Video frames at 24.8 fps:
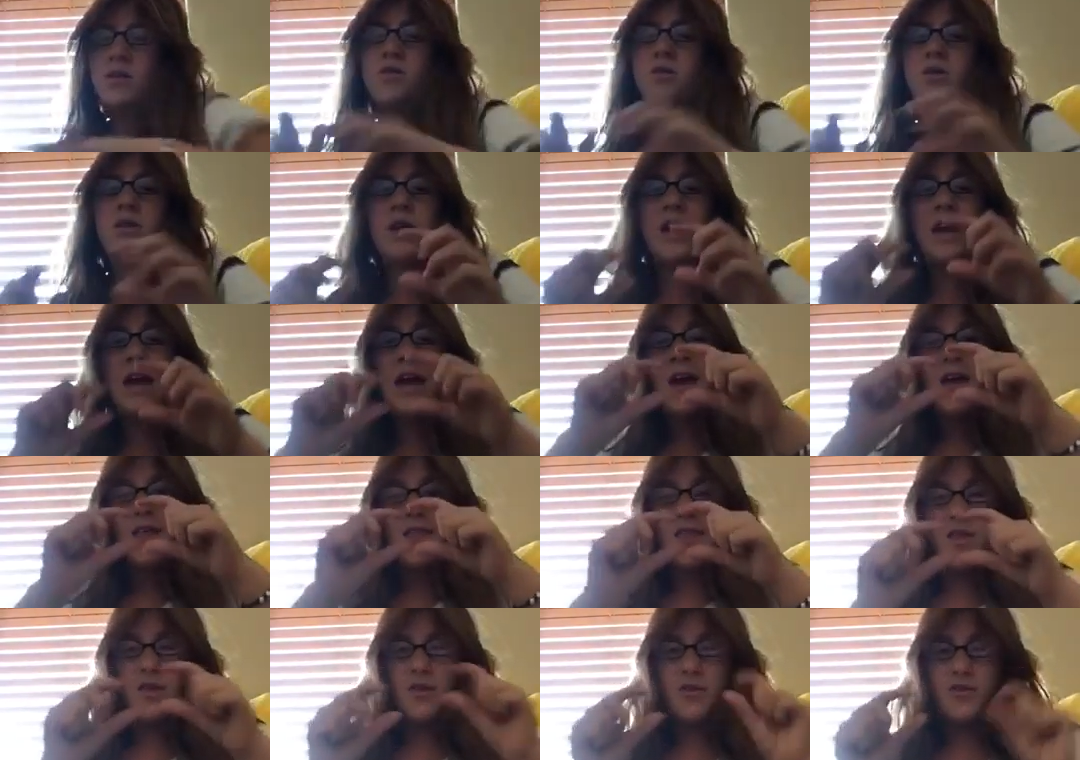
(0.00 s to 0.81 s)
little like
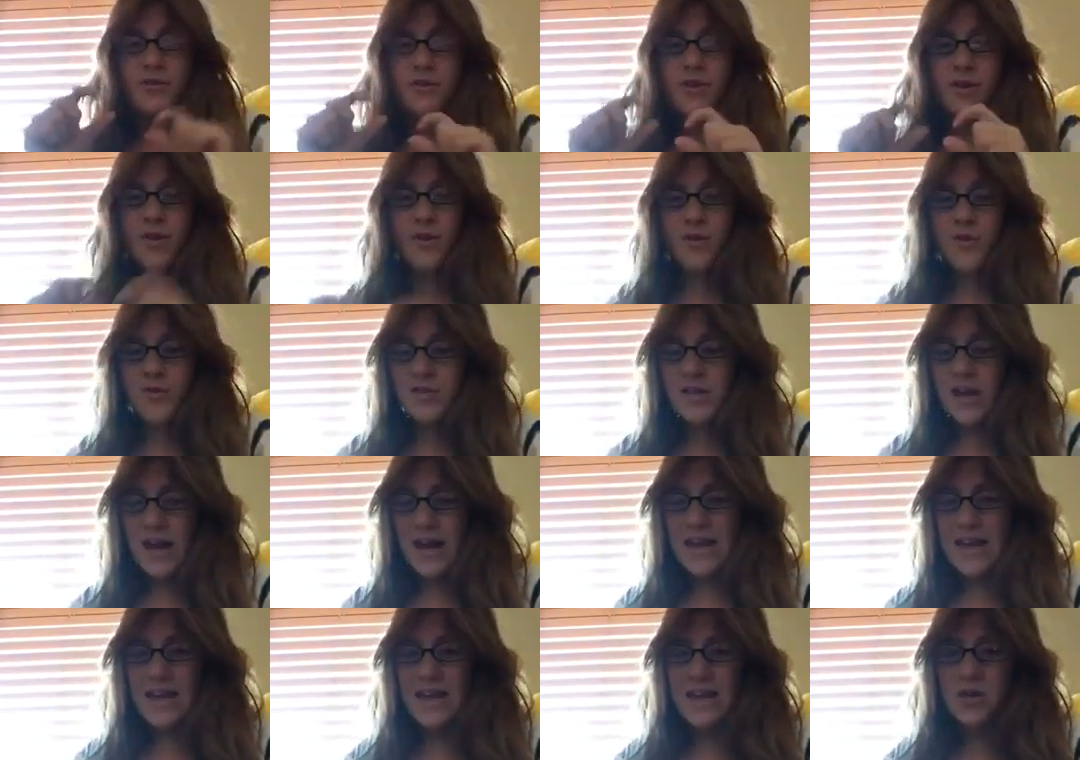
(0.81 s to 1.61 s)
those little
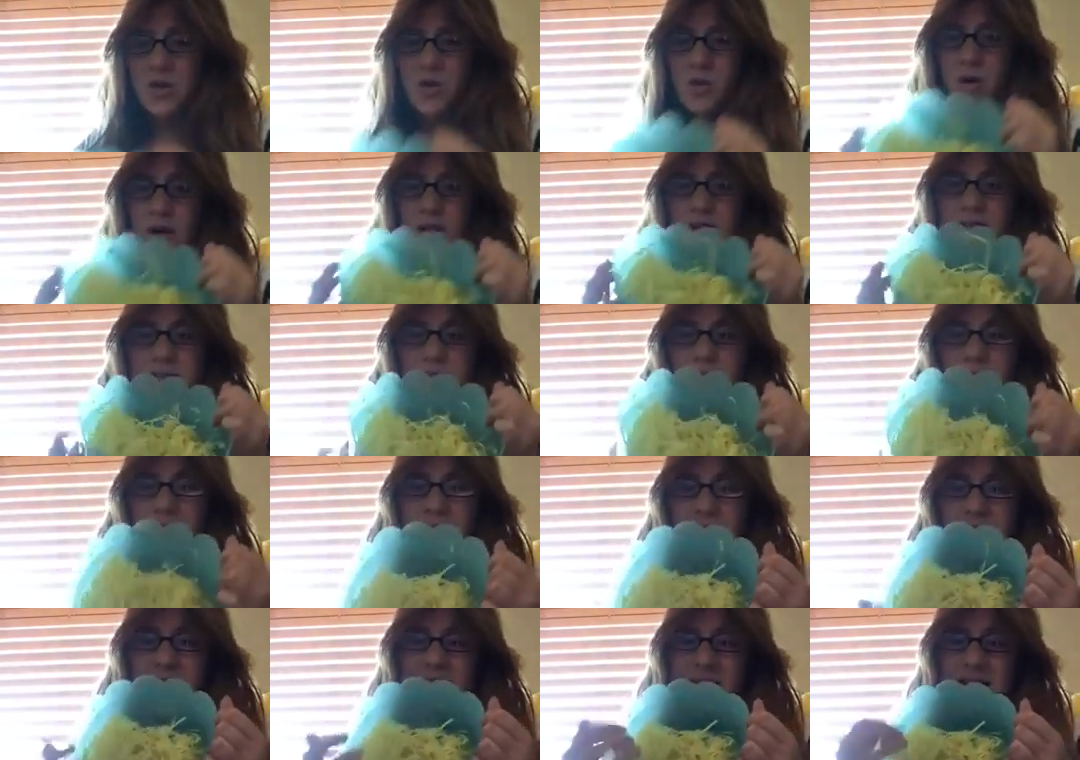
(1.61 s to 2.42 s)
tiny Twix
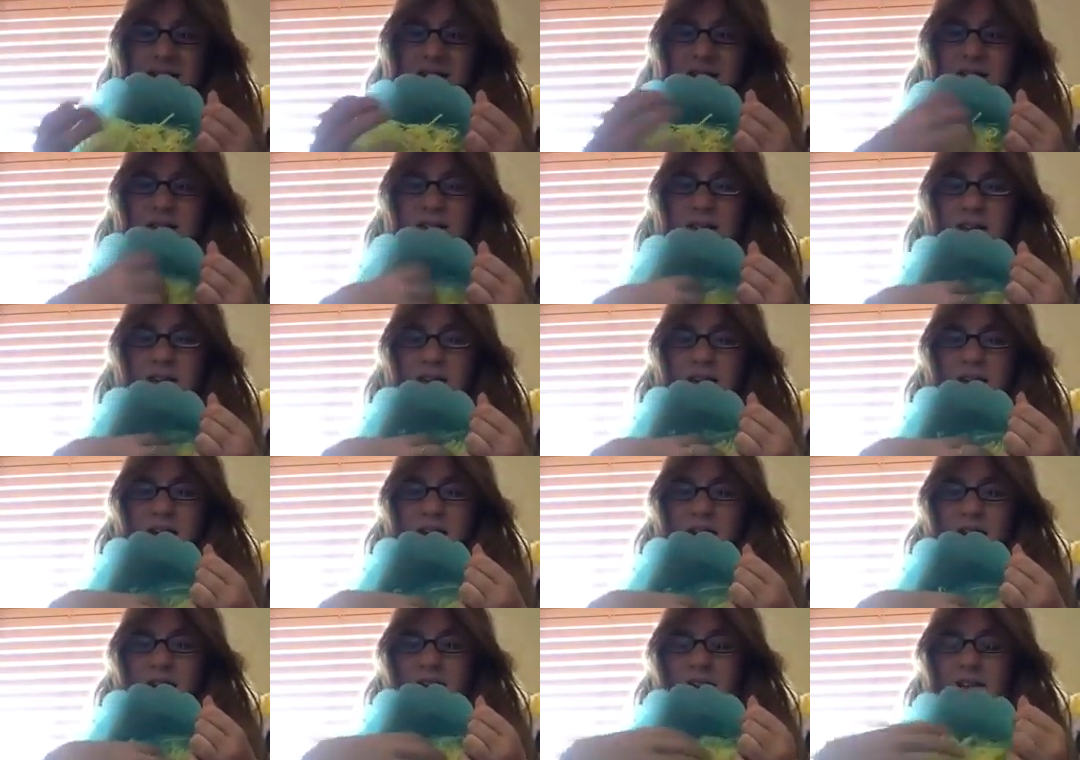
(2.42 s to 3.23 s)
pieces
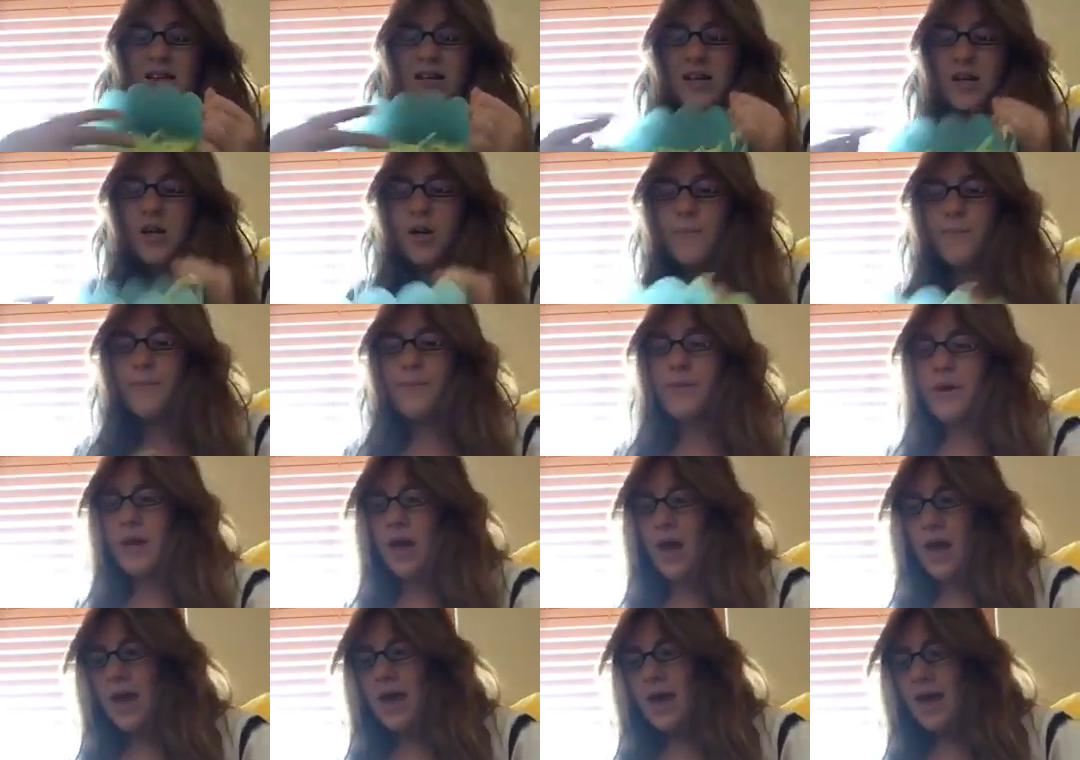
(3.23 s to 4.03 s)
in here, but
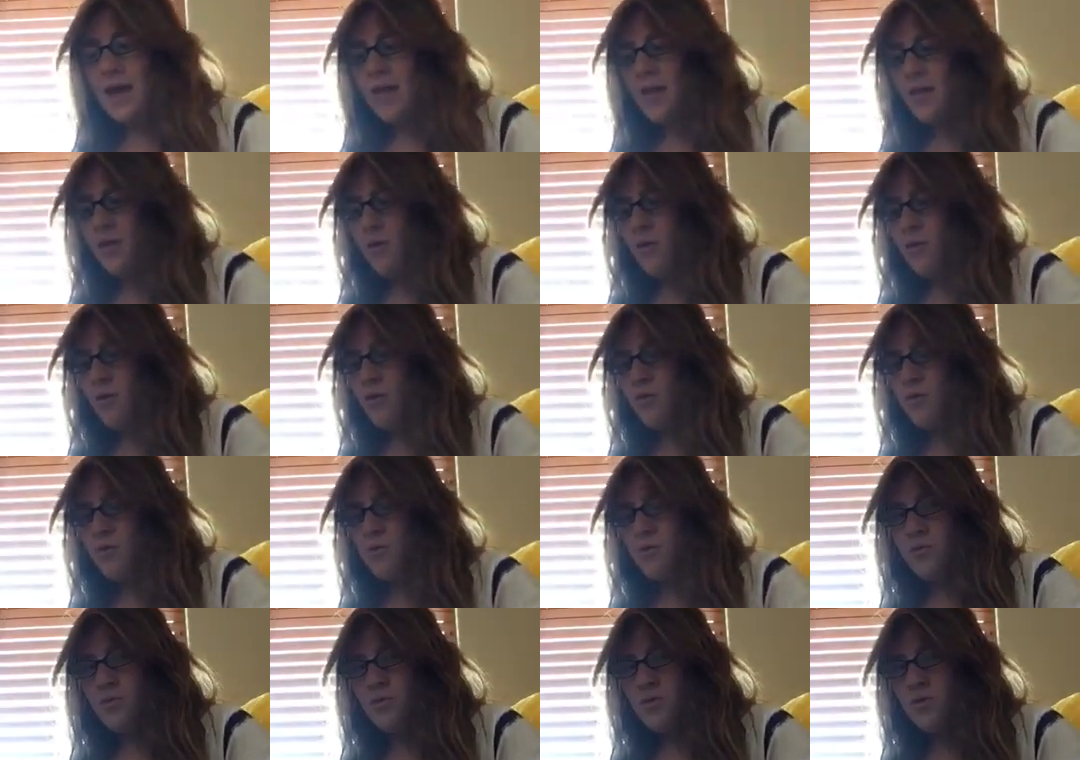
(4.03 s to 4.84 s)
I ate
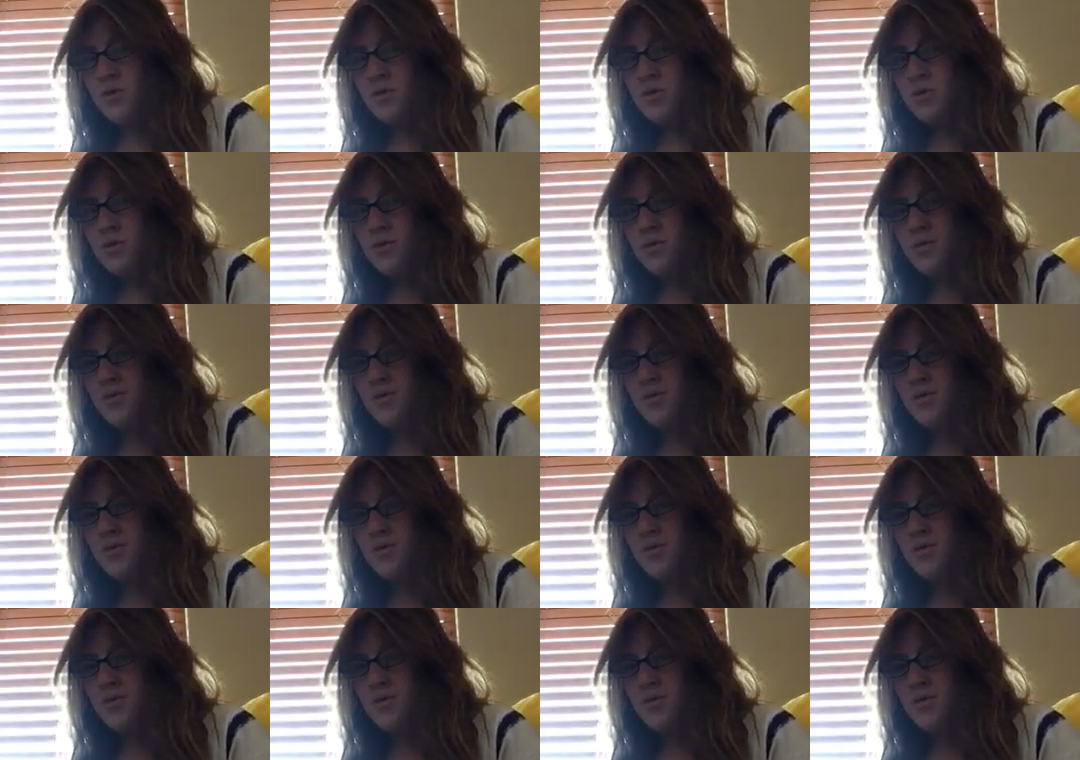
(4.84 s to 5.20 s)
those,